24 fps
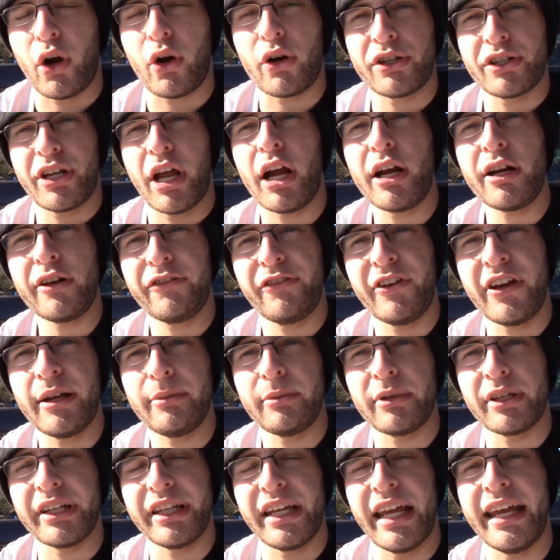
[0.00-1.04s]
our entire
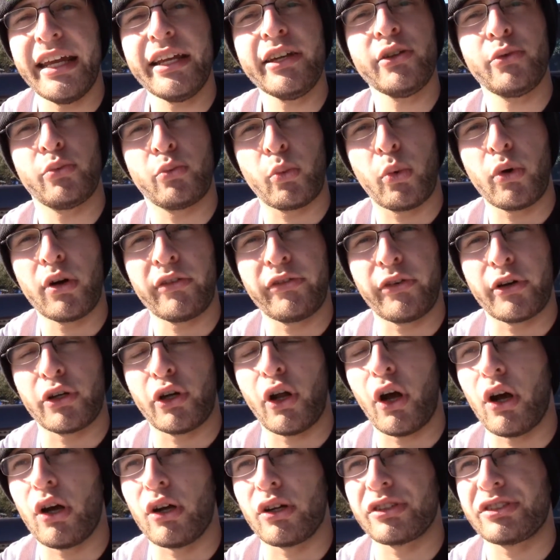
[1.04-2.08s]
family, and one of our
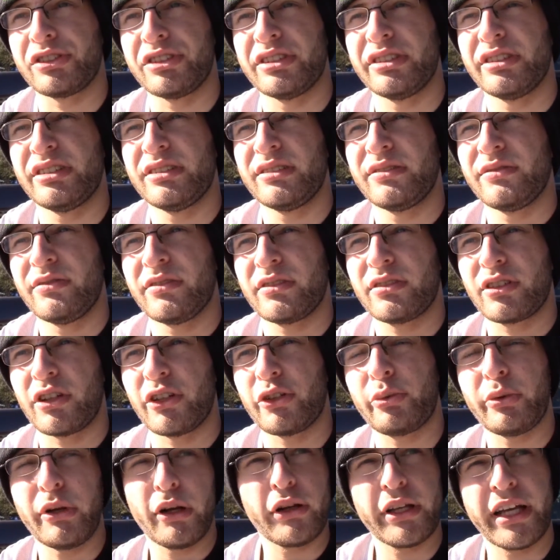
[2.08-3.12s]
dogs,
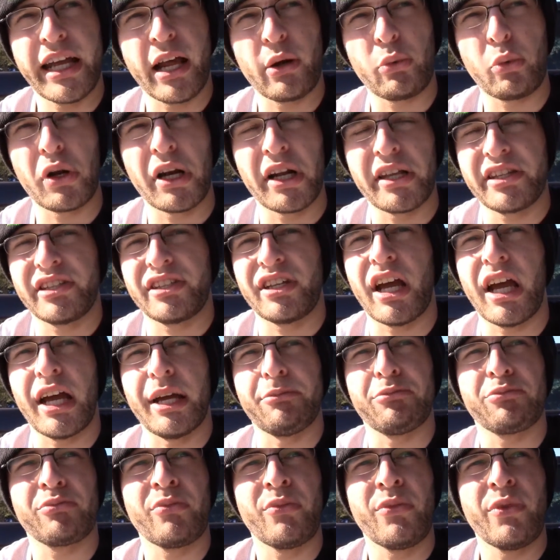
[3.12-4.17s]
because we only had one at the time,